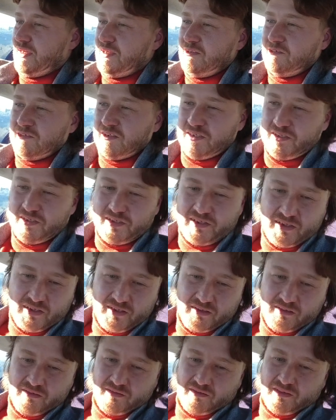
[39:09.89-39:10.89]

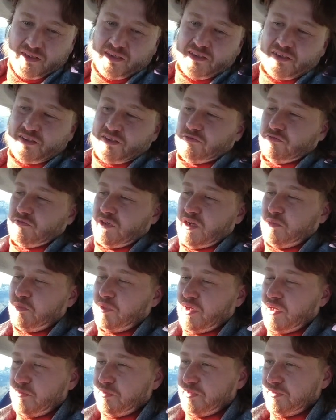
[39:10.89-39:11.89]
Anyways, that's a
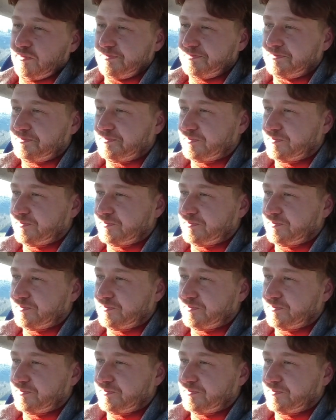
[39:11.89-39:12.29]
wrap up.